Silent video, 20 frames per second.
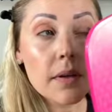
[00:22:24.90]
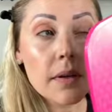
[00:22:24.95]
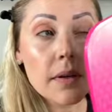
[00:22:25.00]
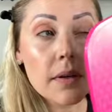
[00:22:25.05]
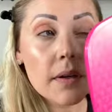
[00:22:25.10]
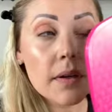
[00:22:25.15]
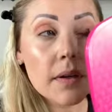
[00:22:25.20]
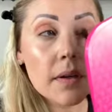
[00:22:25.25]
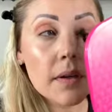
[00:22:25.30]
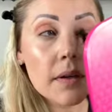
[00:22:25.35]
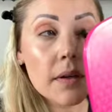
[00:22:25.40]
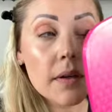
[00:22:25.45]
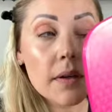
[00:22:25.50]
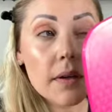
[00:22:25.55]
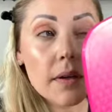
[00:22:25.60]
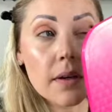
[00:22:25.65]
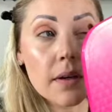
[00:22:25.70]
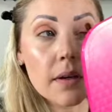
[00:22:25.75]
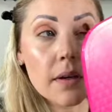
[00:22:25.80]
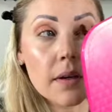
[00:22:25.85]

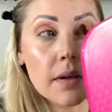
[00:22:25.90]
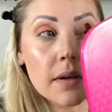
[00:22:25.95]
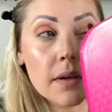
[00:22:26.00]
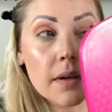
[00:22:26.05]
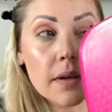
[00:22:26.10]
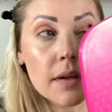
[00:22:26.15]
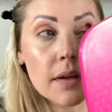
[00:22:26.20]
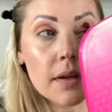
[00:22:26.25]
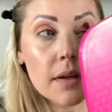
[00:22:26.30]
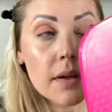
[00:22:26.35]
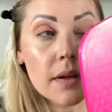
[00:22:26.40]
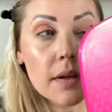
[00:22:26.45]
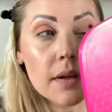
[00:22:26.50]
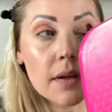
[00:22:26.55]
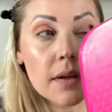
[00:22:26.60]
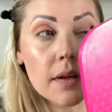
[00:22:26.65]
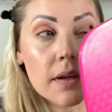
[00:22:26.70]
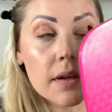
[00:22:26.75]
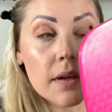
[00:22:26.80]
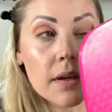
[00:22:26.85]

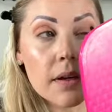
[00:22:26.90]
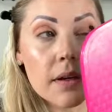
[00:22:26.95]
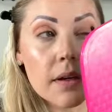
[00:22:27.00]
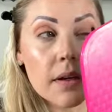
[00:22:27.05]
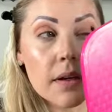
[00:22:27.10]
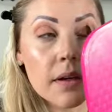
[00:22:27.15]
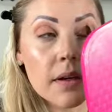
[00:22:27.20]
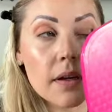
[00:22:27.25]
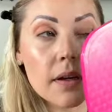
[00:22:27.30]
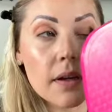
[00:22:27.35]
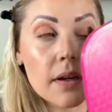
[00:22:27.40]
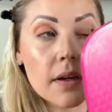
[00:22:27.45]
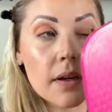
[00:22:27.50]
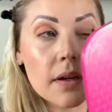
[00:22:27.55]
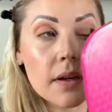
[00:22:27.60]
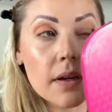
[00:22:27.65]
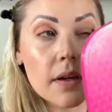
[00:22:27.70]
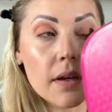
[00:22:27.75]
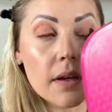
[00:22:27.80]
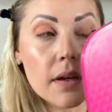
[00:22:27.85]

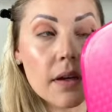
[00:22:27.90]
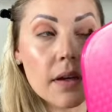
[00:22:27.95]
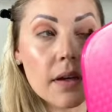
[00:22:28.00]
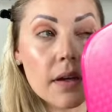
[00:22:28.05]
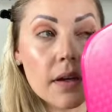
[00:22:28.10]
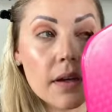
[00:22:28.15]
[no speech]